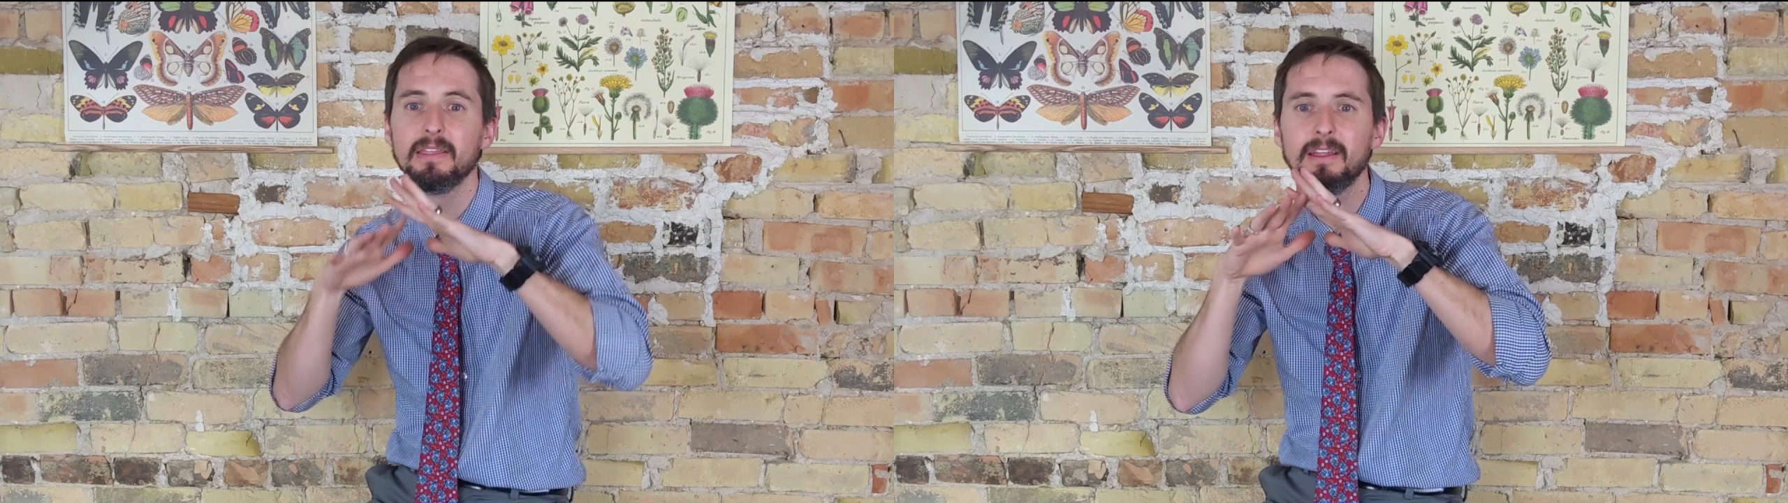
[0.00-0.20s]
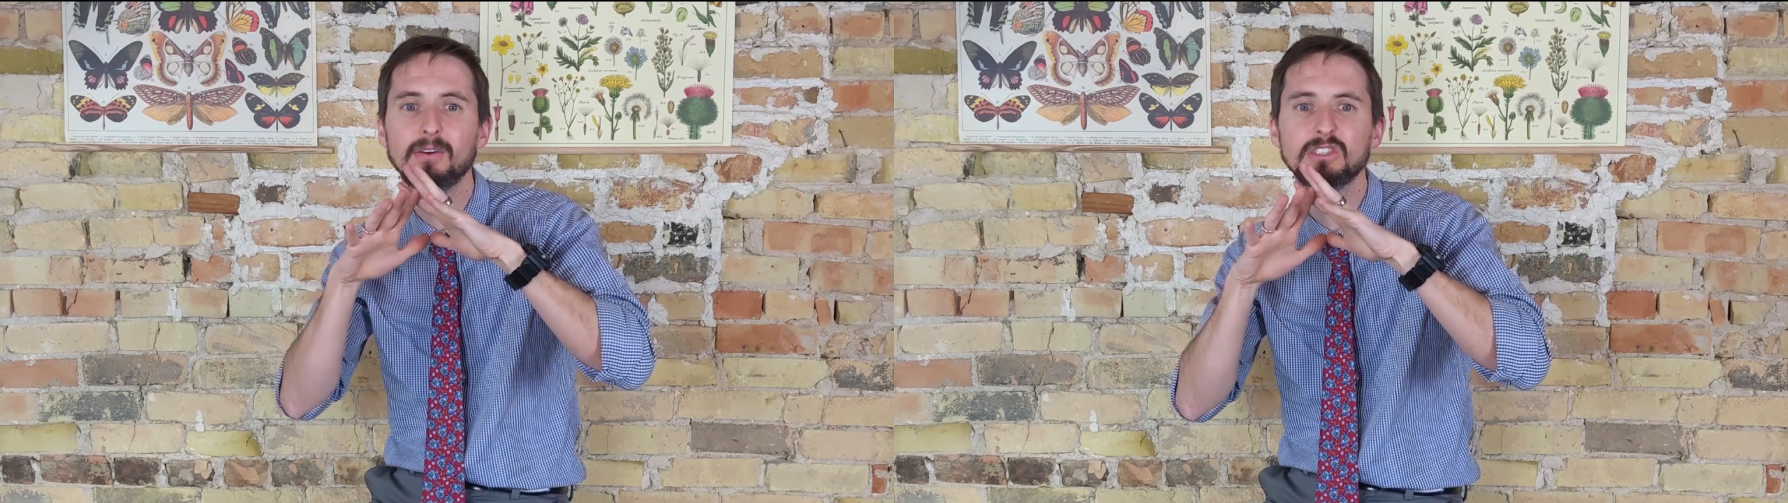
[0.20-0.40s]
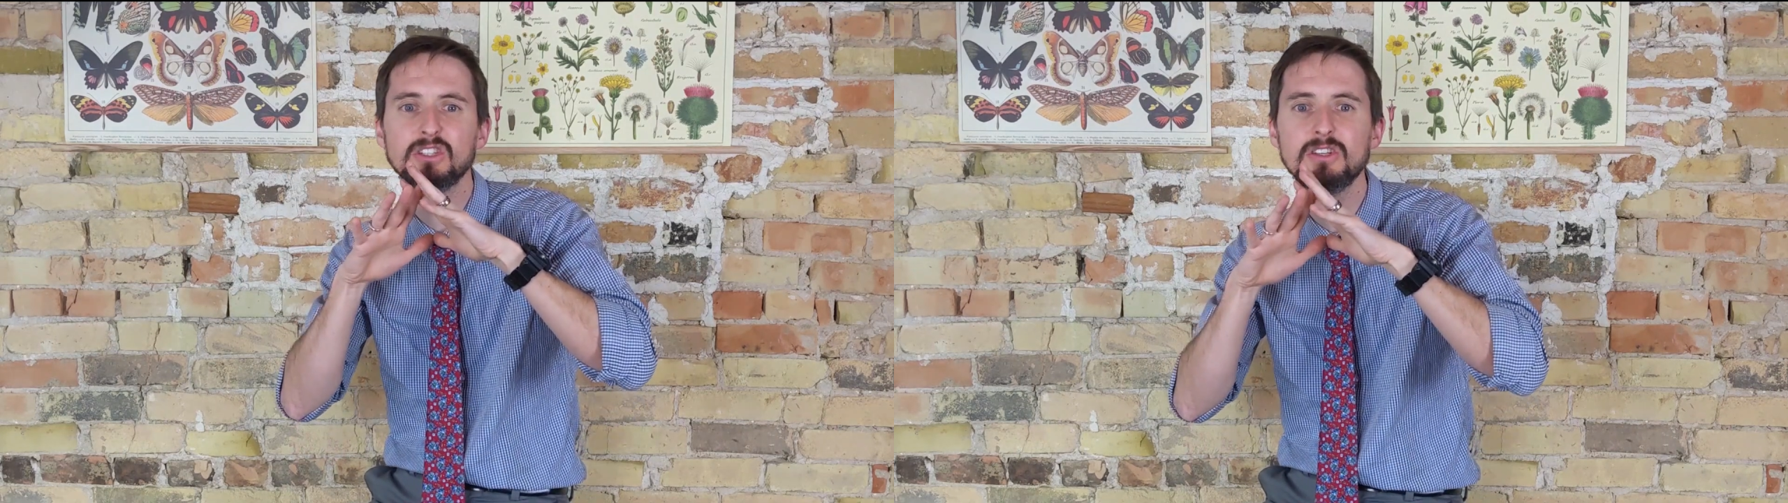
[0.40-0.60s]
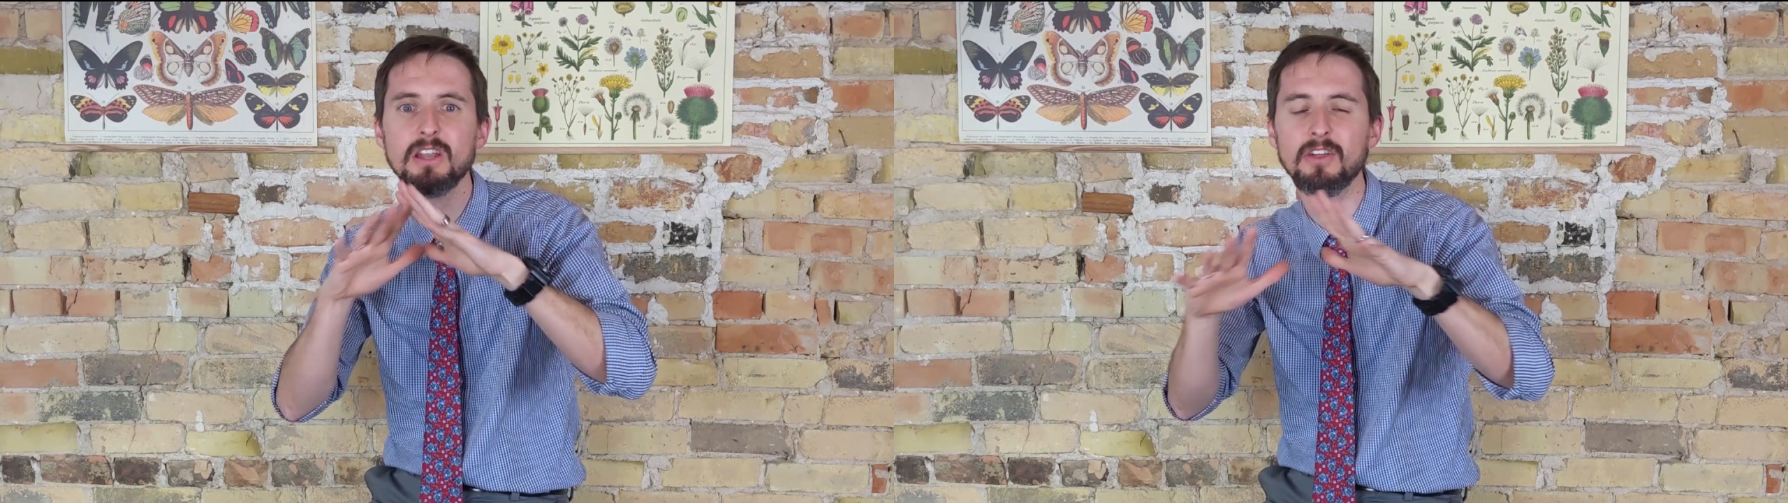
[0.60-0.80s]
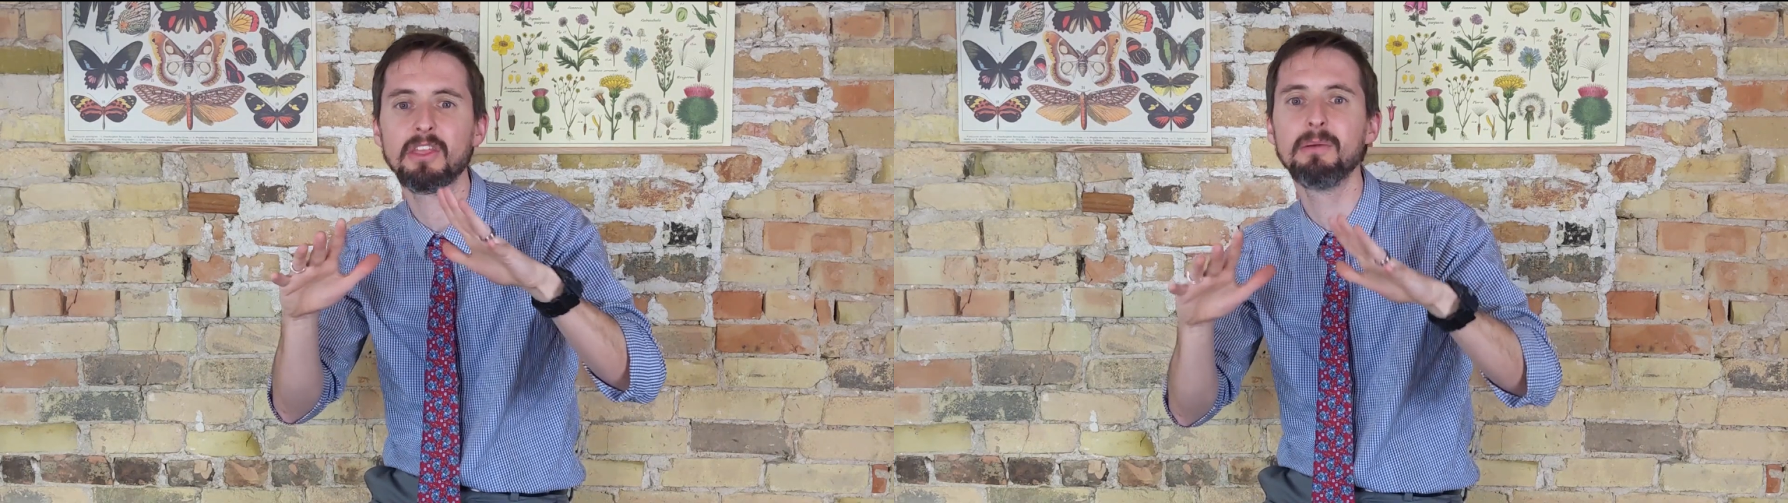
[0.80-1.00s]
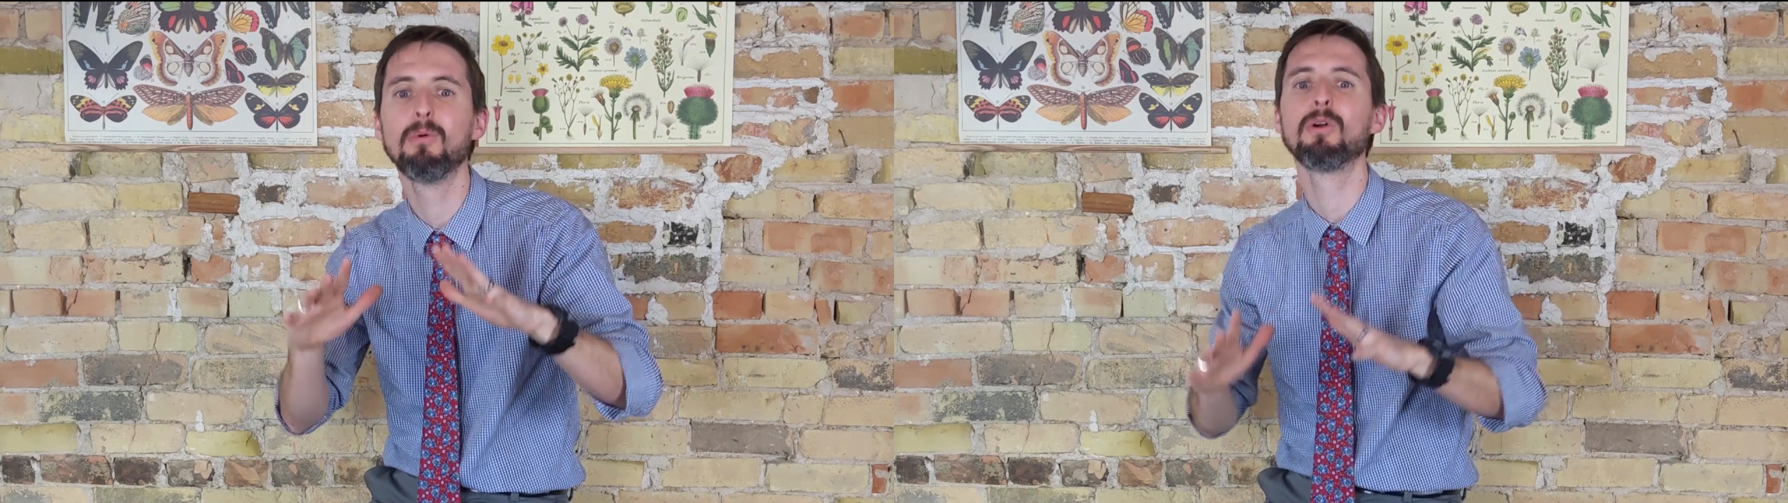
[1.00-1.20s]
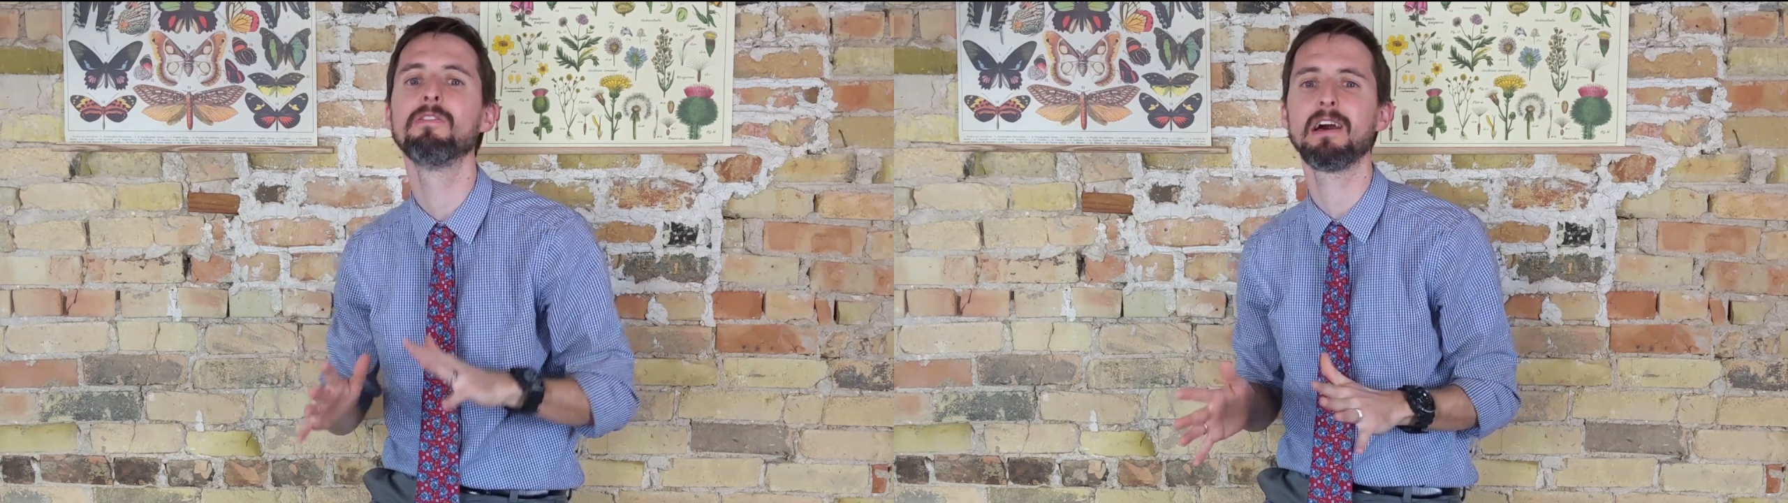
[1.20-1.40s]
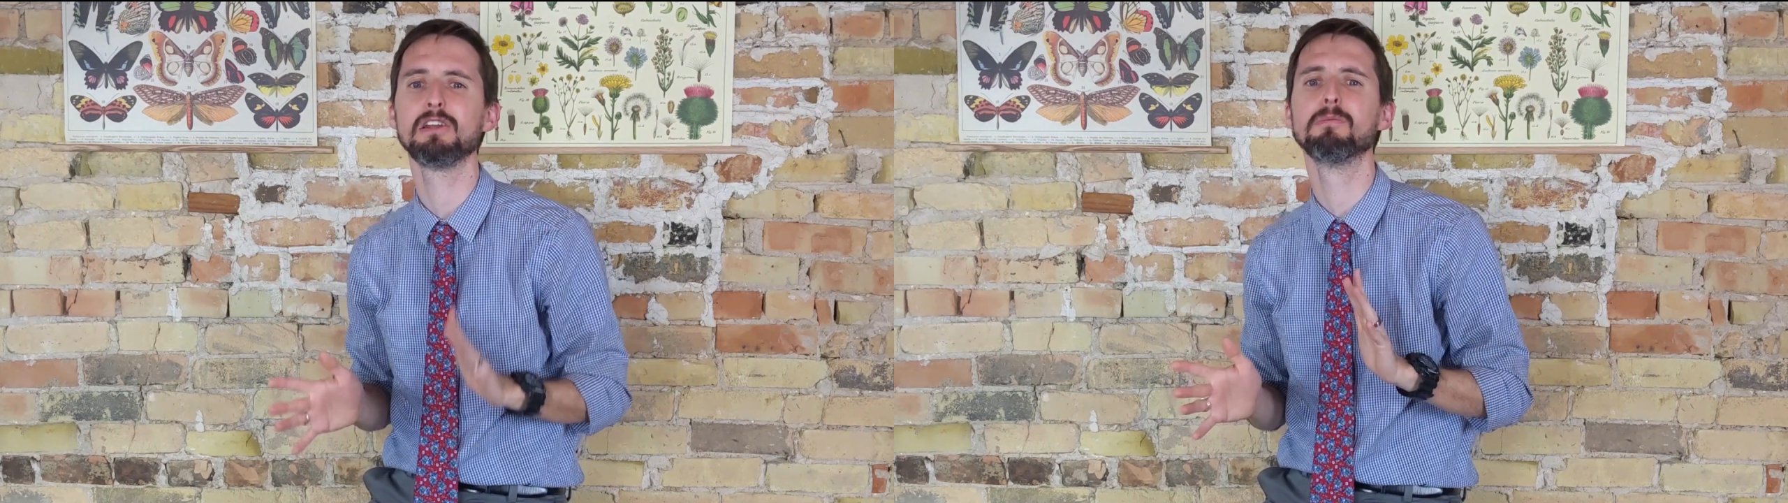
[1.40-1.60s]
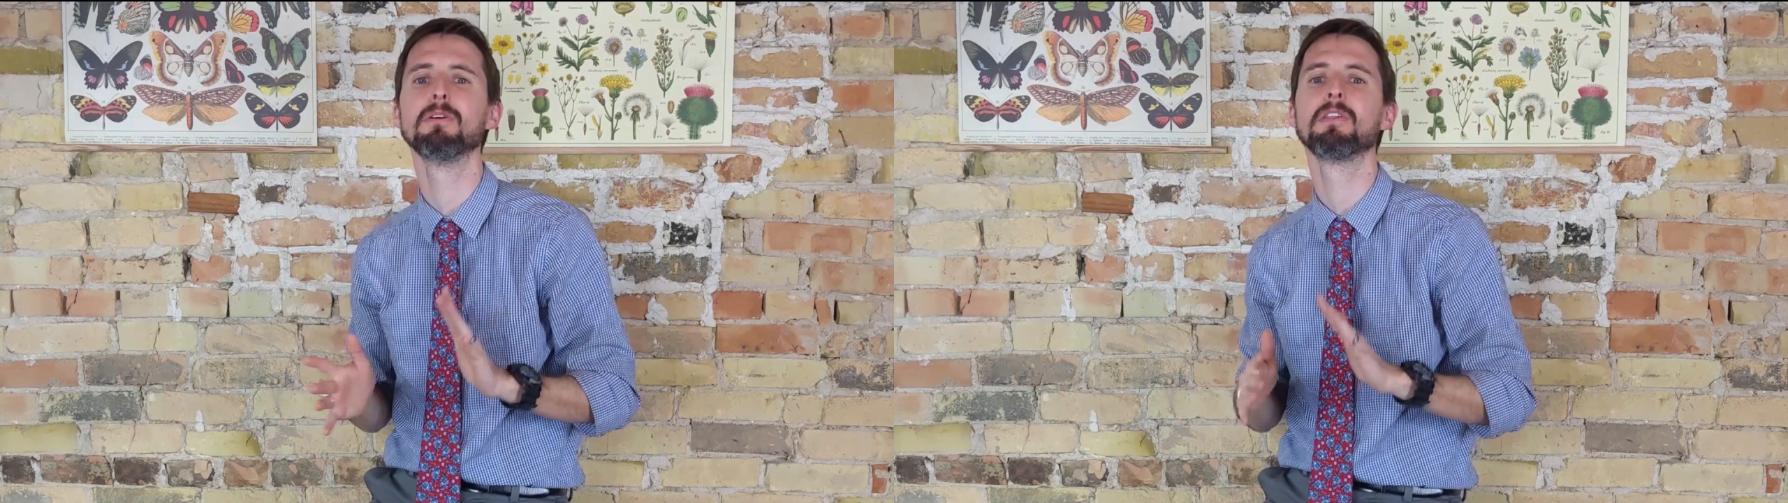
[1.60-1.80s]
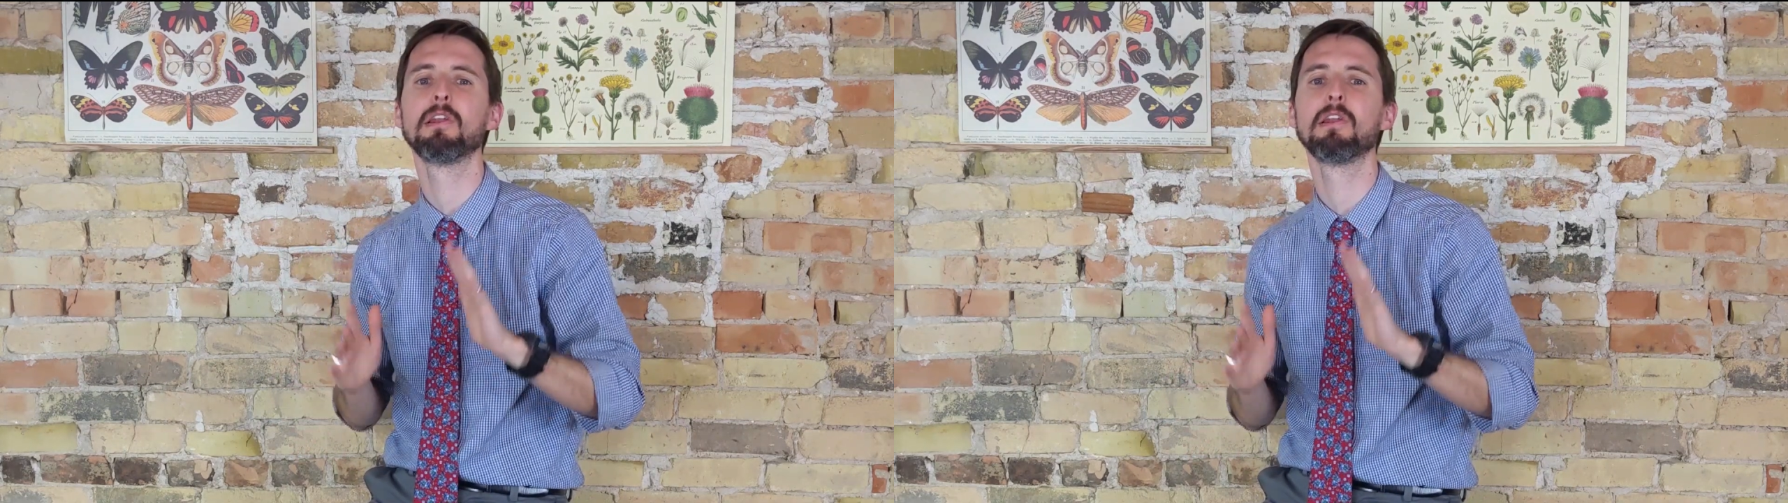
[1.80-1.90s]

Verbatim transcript: there is nothing more valuable